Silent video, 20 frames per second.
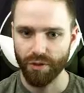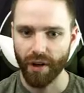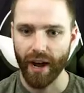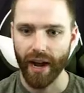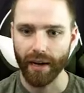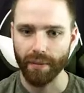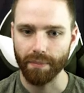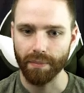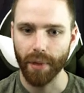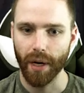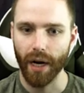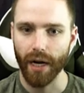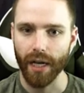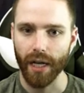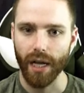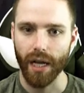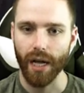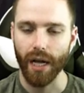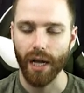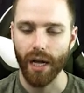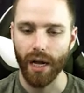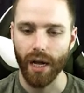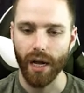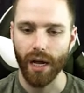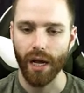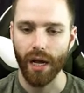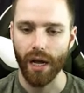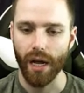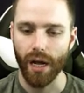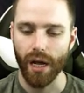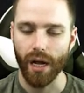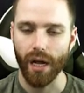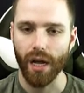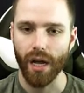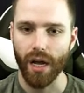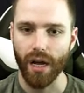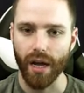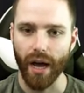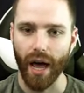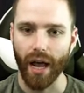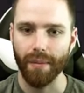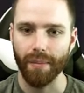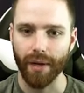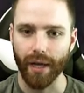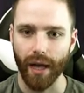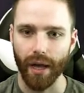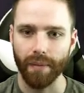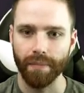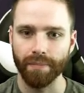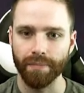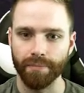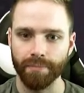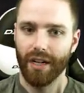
Fat Buddy, got him again.